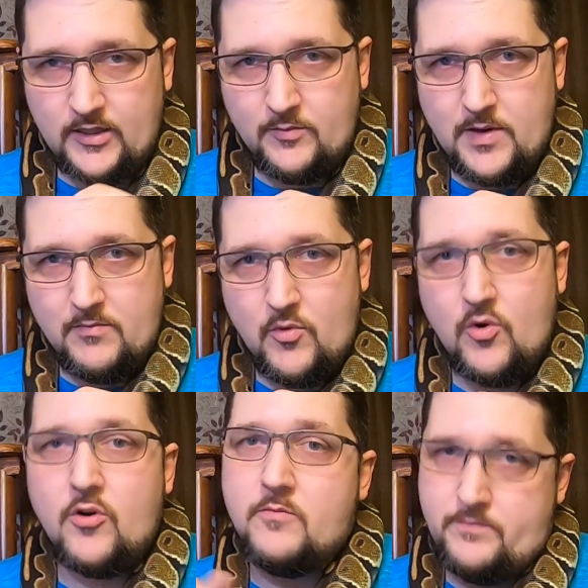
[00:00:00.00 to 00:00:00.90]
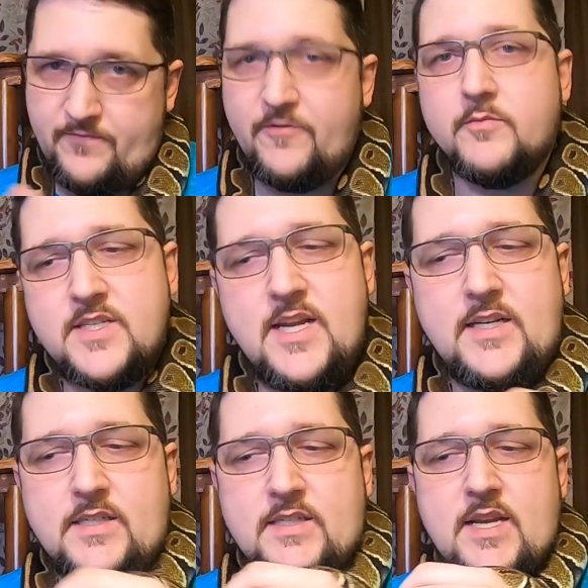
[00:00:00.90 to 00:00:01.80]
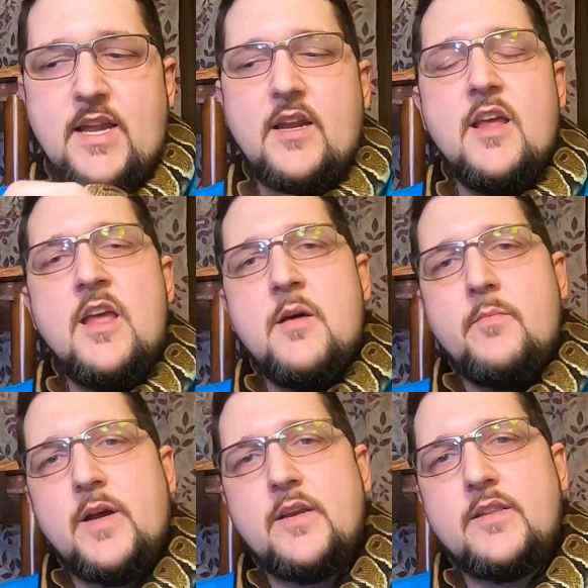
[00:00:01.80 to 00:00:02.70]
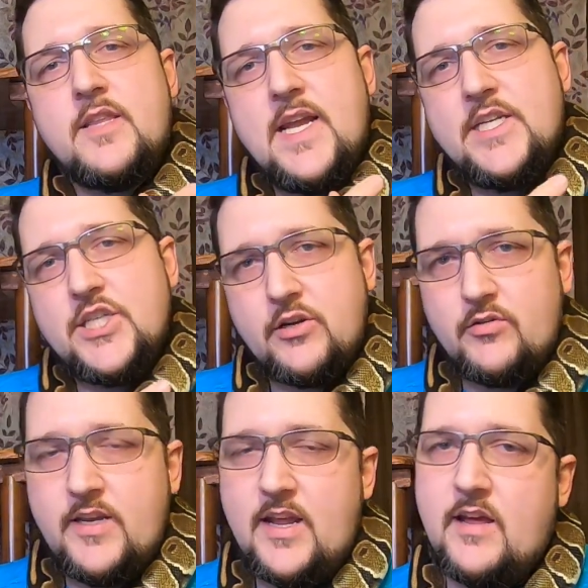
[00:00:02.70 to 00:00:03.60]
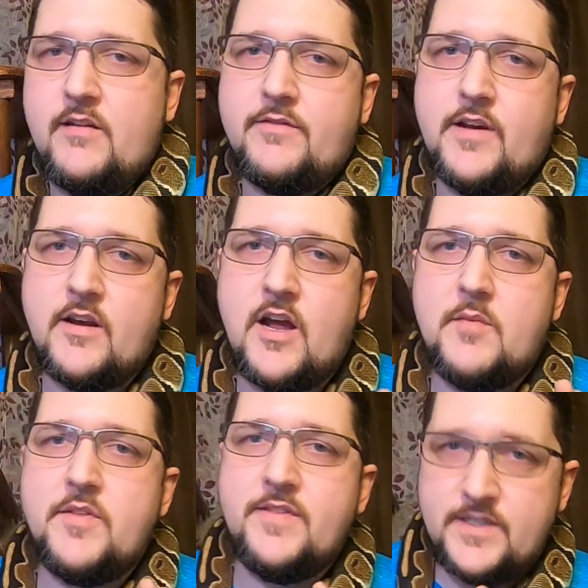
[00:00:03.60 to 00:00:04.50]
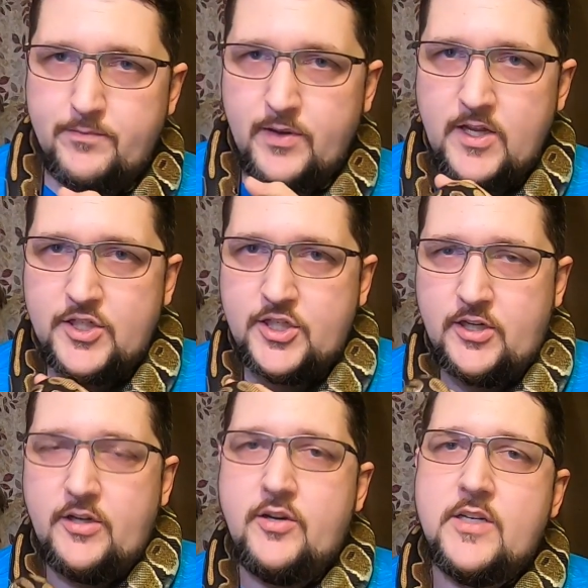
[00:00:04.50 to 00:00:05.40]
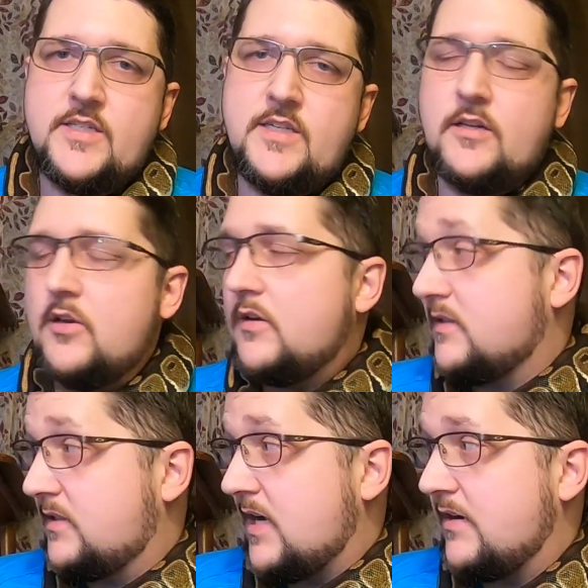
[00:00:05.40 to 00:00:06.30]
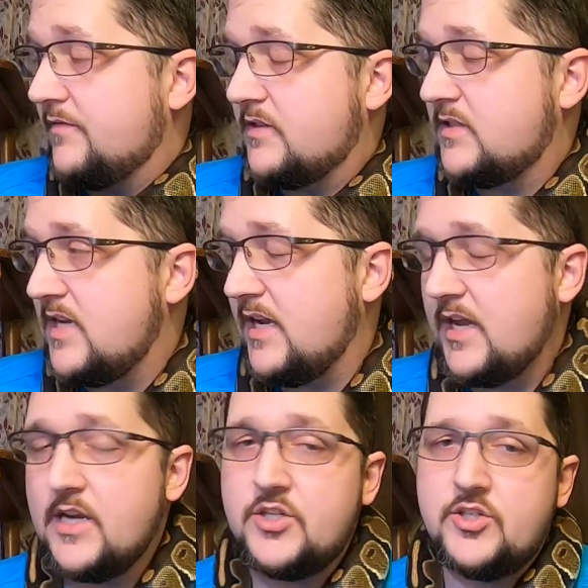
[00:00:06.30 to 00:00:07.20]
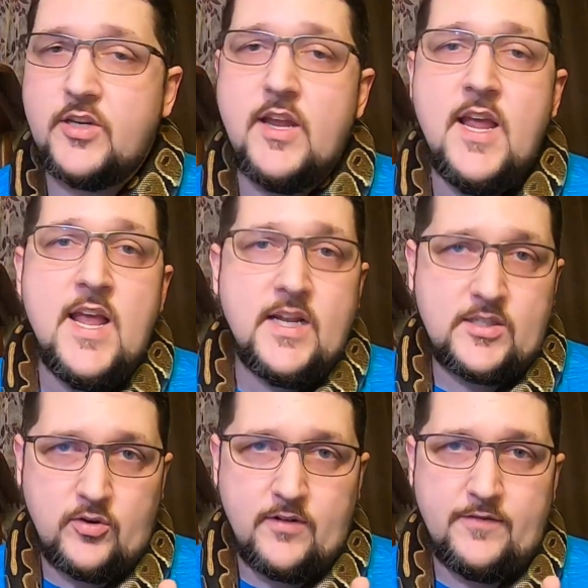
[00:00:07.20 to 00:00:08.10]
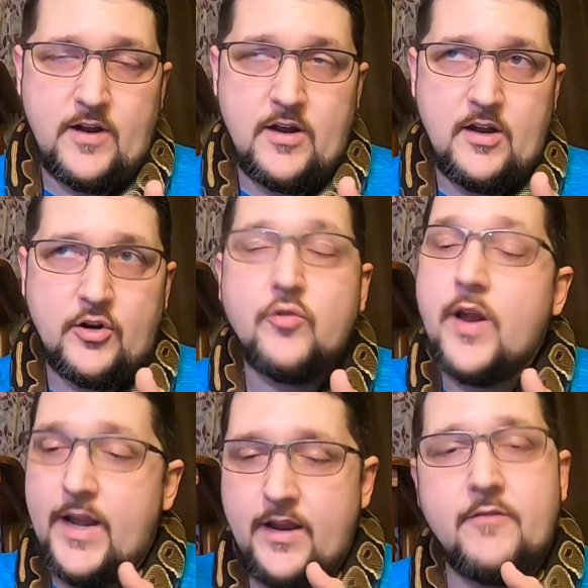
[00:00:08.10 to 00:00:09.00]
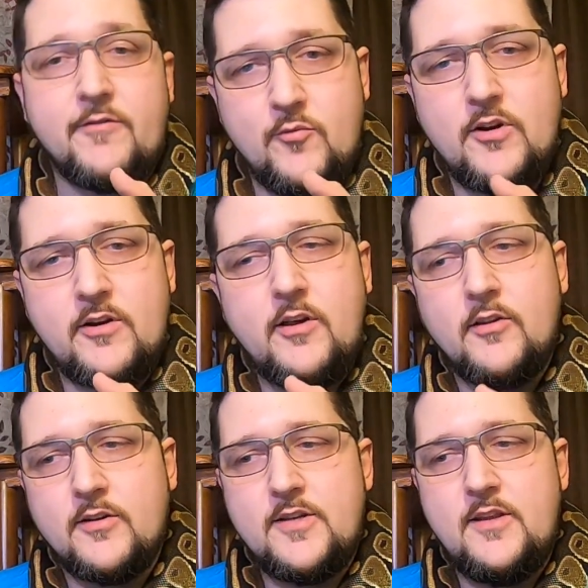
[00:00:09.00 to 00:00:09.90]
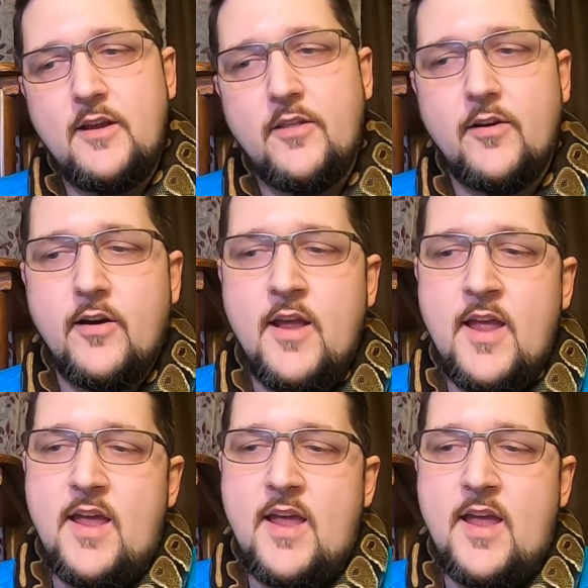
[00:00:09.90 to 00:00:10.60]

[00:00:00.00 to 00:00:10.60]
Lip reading: a little bit more from snake to snake, but they generally have in common this blushing. You can see along the side of the snake, actually, sort of a gradient from one color to the other.